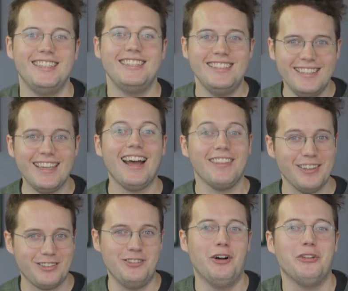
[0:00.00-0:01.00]
Yeah,
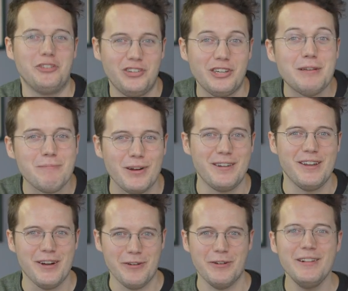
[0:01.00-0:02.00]
that's not cheap, I
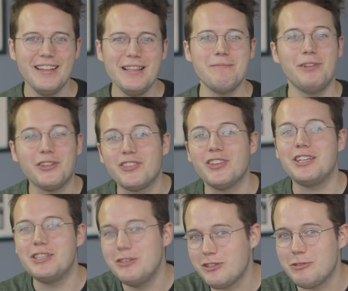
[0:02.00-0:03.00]
know, but this
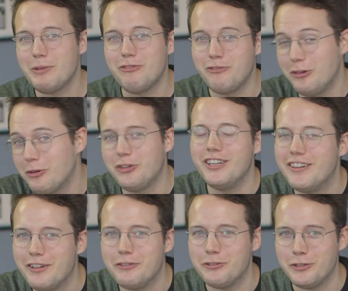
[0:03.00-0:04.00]
thing used to be fourteen
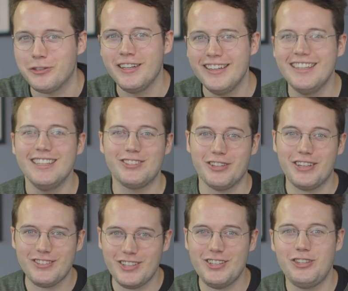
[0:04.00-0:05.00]
hundred dollars. So that's a